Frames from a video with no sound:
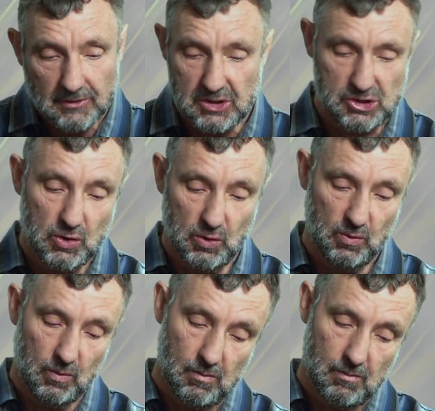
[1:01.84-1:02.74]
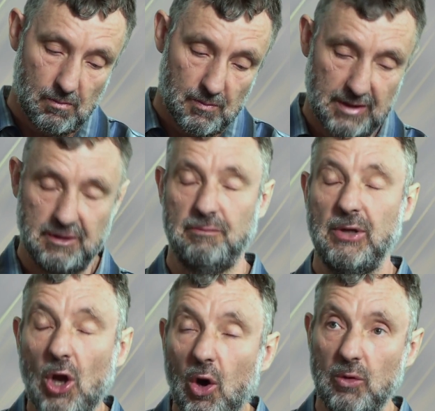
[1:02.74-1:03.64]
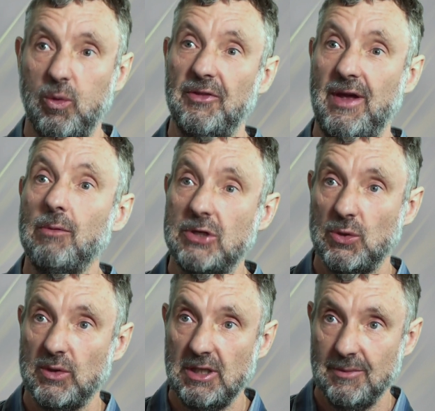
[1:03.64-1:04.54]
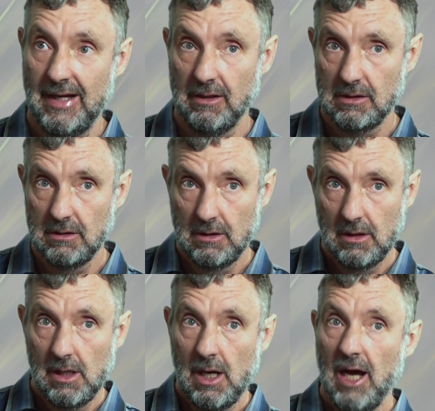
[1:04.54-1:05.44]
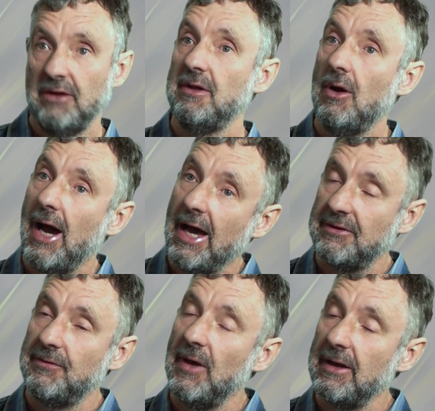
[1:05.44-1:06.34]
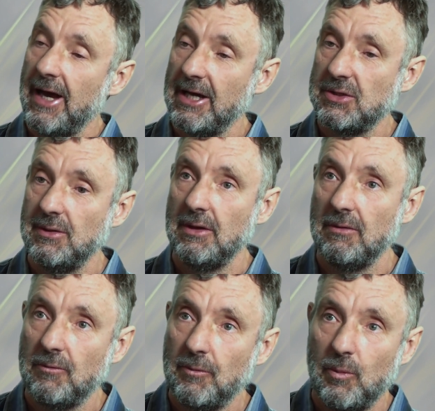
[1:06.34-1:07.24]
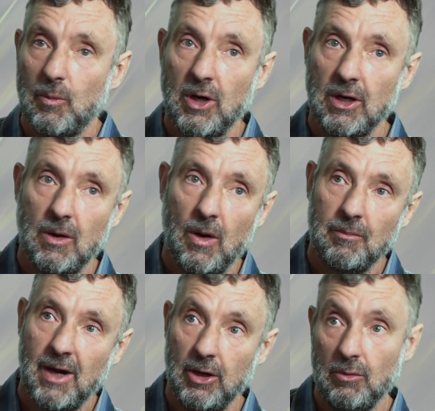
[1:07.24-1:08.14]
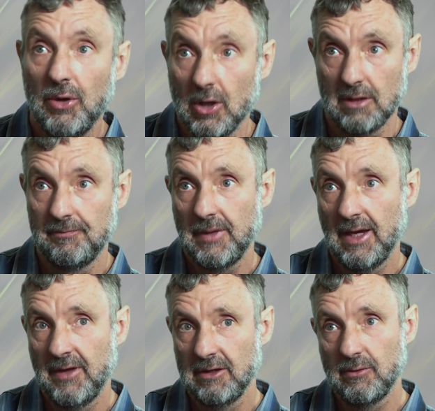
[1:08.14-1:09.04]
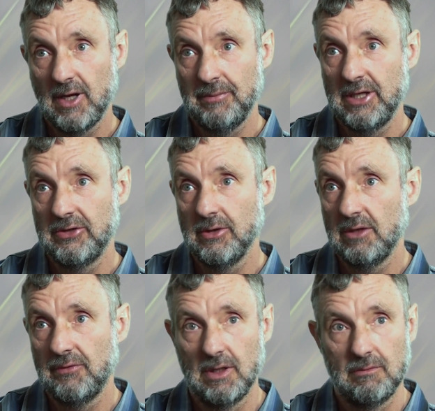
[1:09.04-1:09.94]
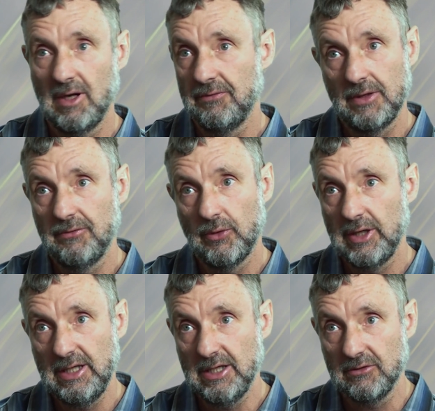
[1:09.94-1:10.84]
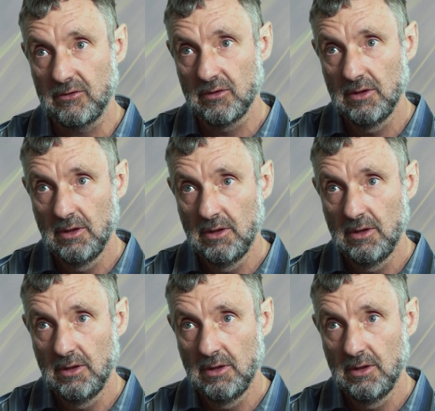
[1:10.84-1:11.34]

to do that is beyond what they were talking about. And so I felt I had to work on my own book. And that's what I've been doing for roughly 40 years.